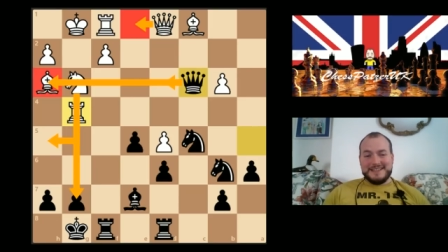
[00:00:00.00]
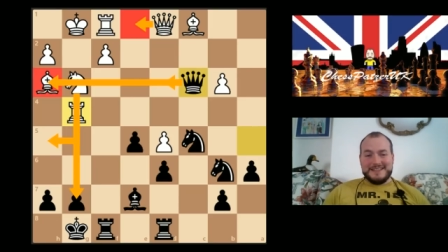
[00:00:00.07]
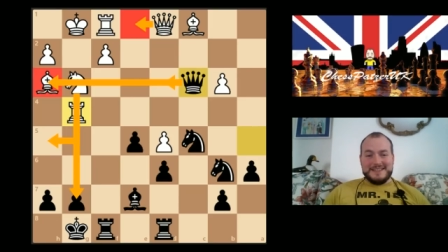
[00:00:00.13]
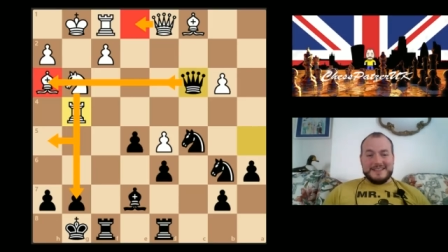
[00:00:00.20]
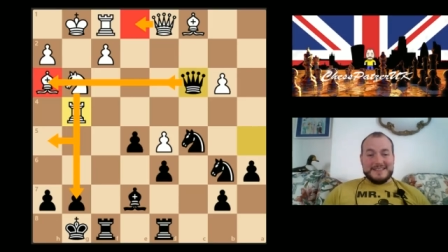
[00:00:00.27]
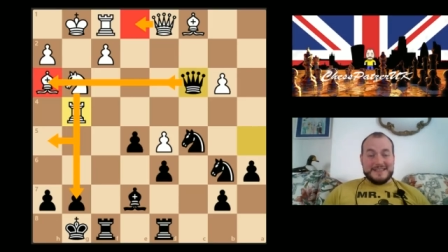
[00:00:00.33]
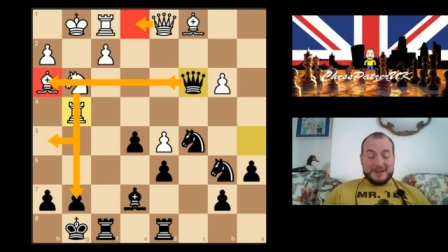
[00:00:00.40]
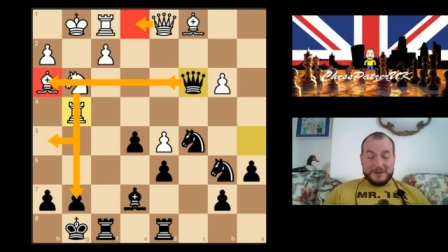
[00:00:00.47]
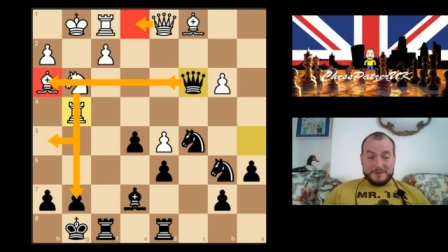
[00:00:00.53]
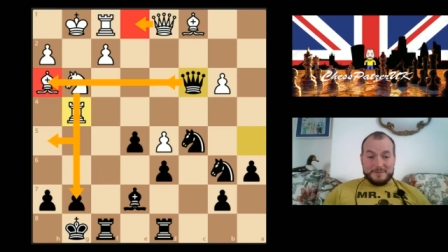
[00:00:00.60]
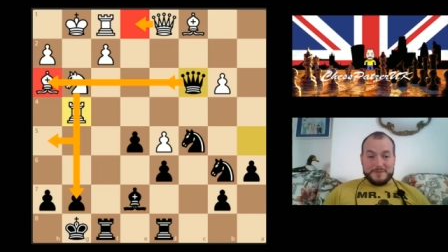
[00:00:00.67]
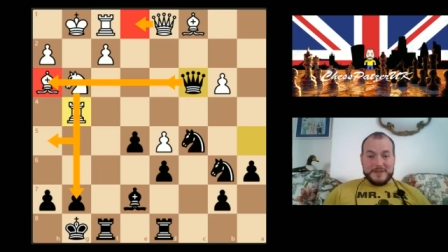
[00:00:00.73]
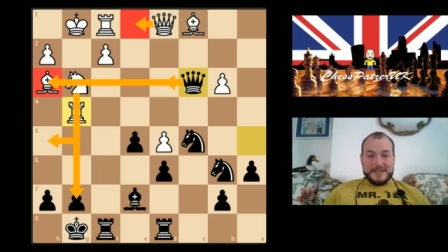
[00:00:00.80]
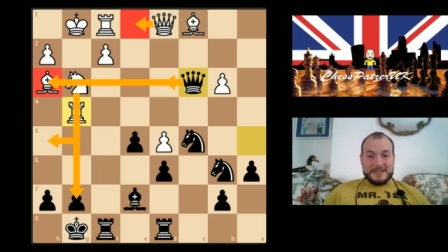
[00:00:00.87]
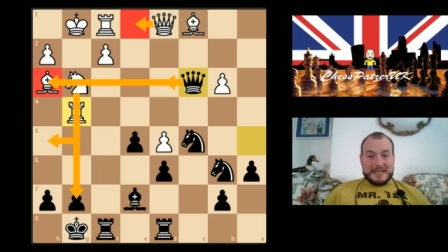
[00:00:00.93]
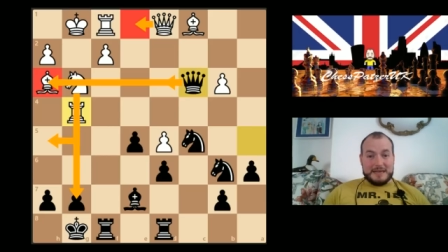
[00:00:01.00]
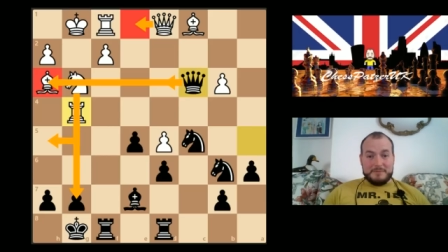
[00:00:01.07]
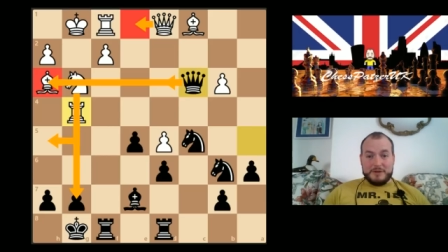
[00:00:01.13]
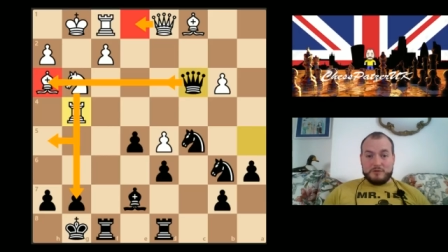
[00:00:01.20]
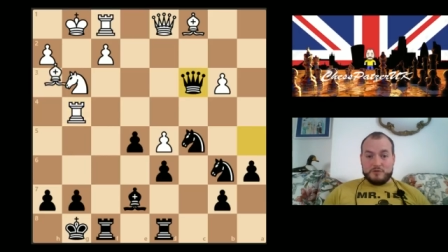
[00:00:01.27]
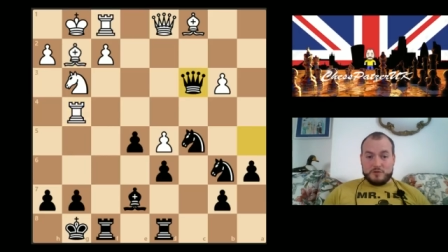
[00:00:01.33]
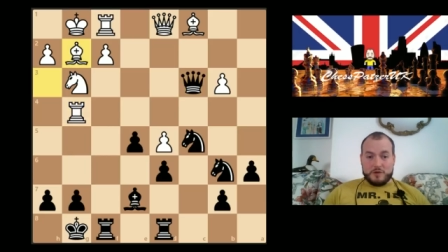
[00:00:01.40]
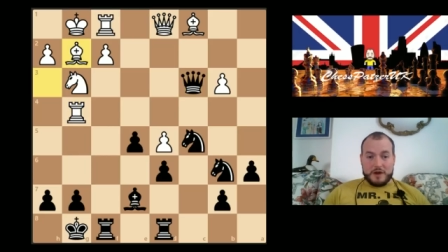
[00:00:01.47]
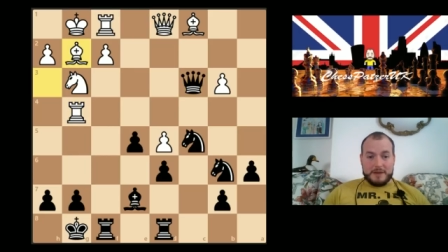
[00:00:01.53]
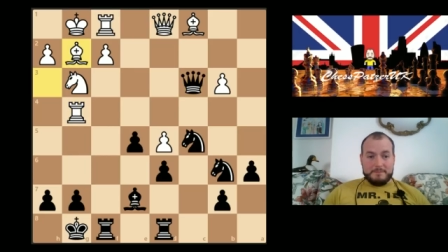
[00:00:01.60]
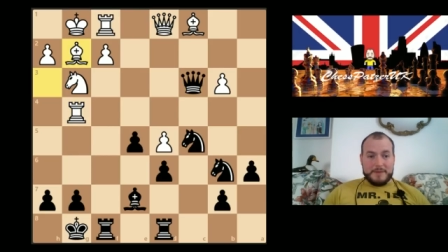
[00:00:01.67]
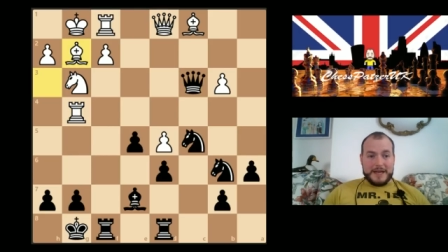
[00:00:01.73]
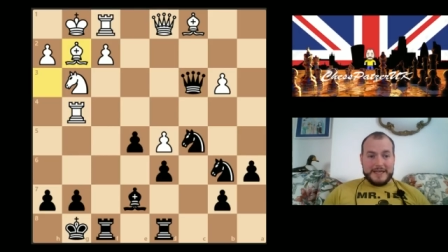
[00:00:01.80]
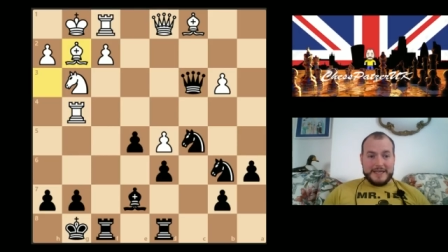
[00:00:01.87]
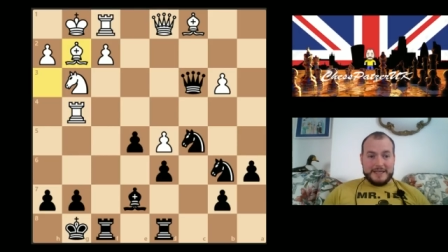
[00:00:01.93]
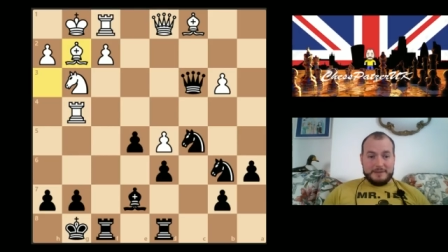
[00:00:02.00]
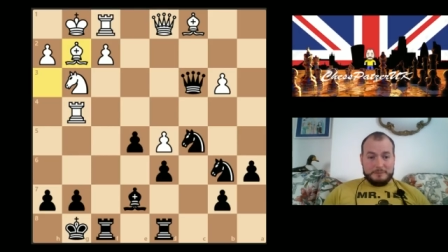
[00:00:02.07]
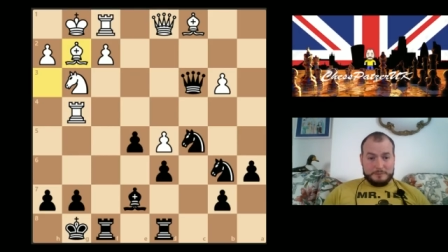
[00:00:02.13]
So he's let me right back in.